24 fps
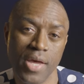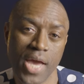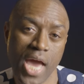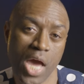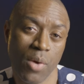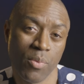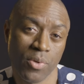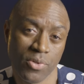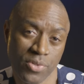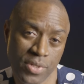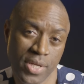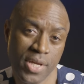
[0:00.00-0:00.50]

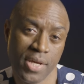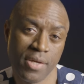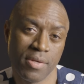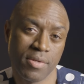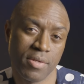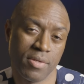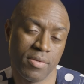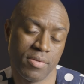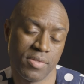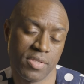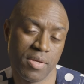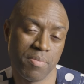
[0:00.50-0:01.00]
and will take
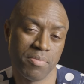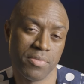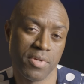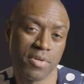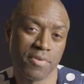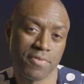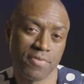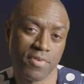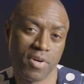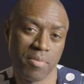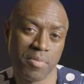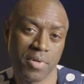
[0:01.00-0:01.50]

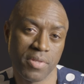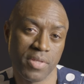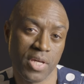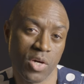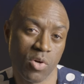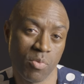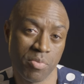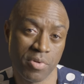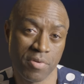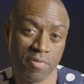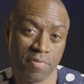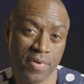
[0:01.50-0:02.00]
something from it that
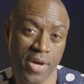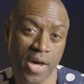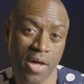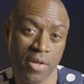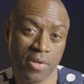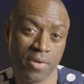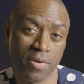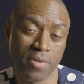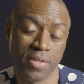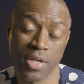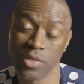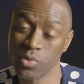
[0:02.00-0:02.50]
will be of
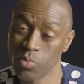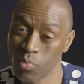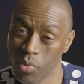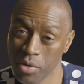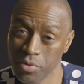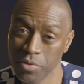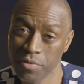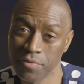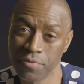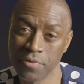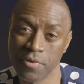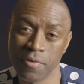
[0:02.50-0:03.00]
value, and that's
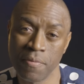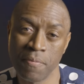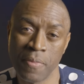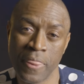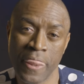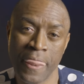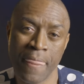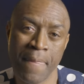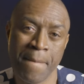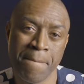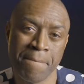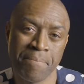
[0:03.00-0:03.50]
wonderful.
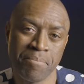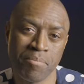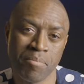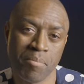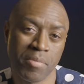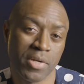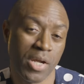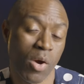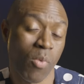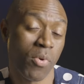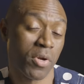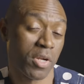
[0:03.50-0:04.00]

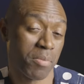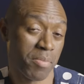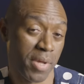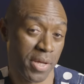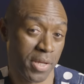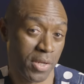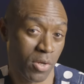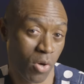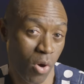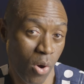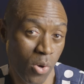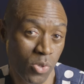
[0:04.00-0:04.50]
But I want to
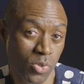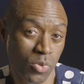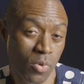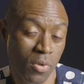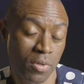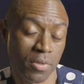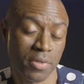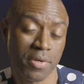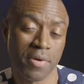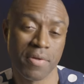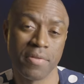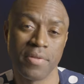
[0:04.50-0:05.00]
make it also
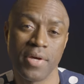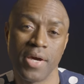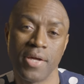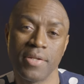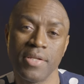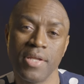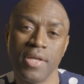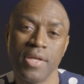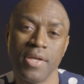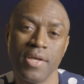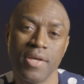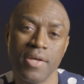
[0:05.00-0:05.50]
clear that